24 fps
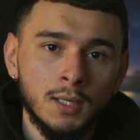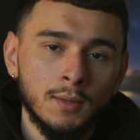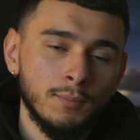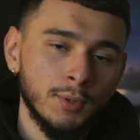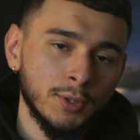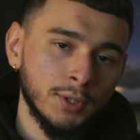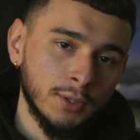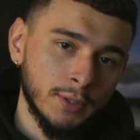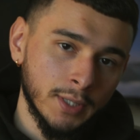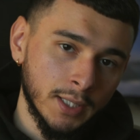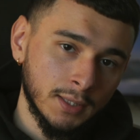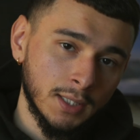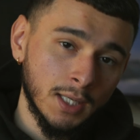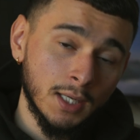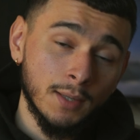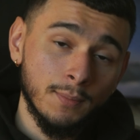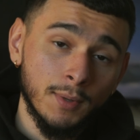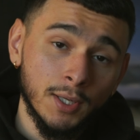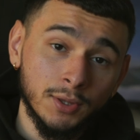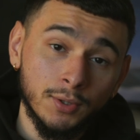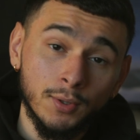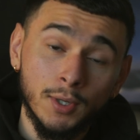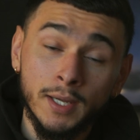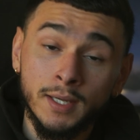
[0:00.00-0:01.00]
But the great thing
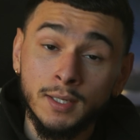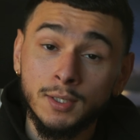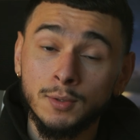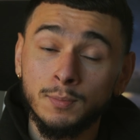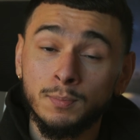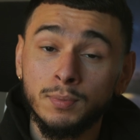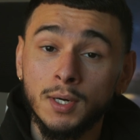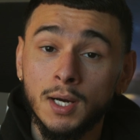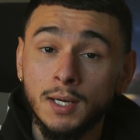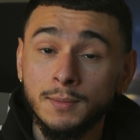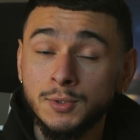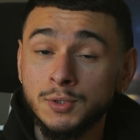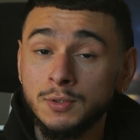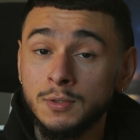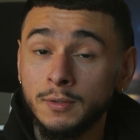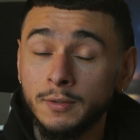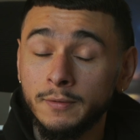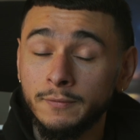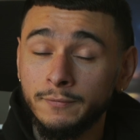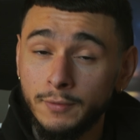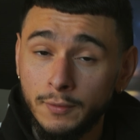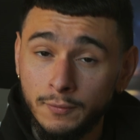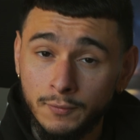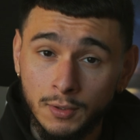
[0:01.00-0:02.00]
about the Anker Prime
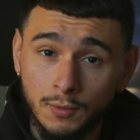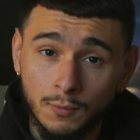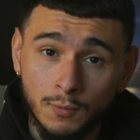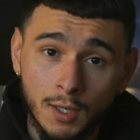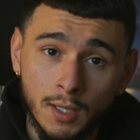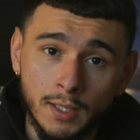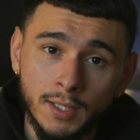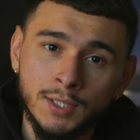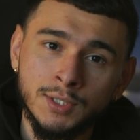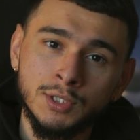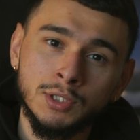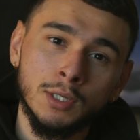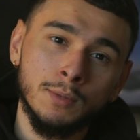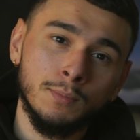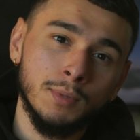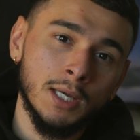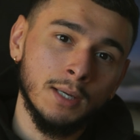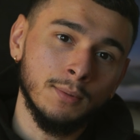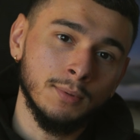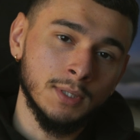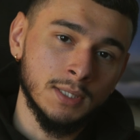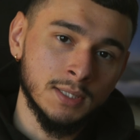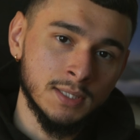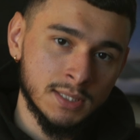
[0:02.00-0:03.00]
250 watt is you're gonna be
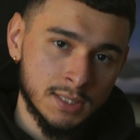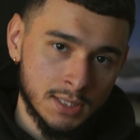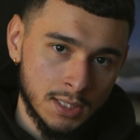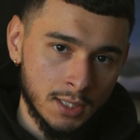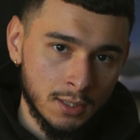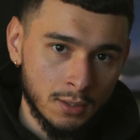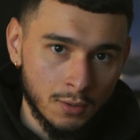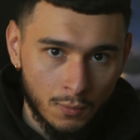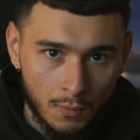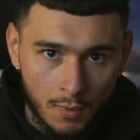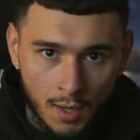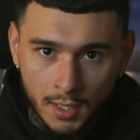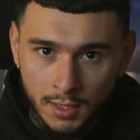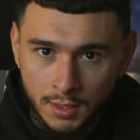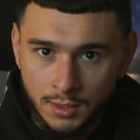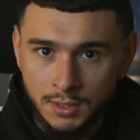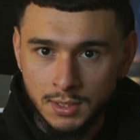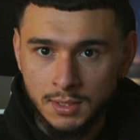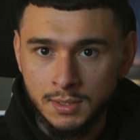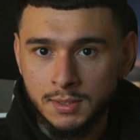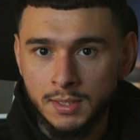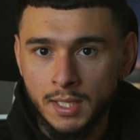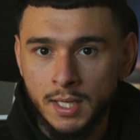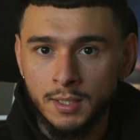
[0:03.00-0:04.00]
able to see the
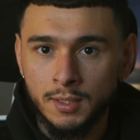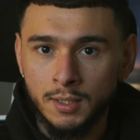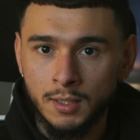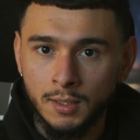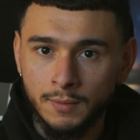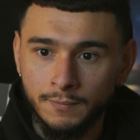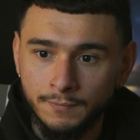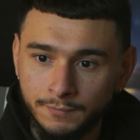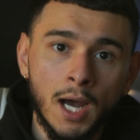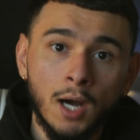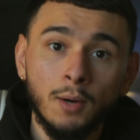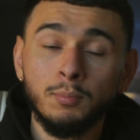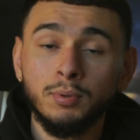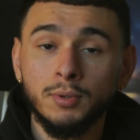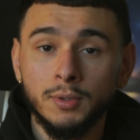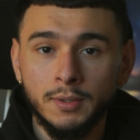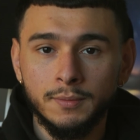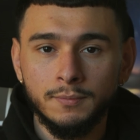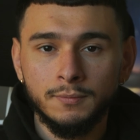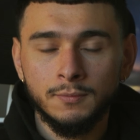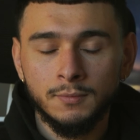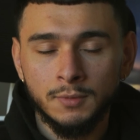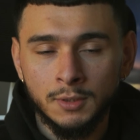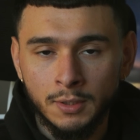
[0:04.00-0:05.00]
wattages that are
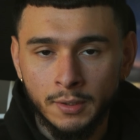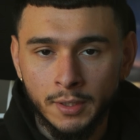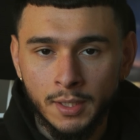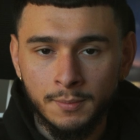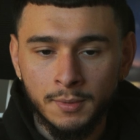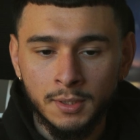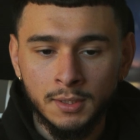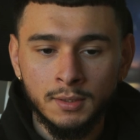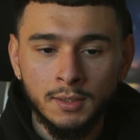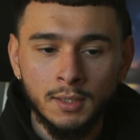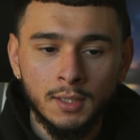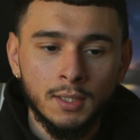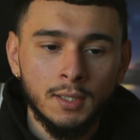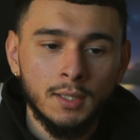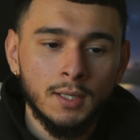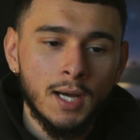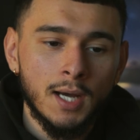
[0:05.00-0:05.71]
output. You know what I mean?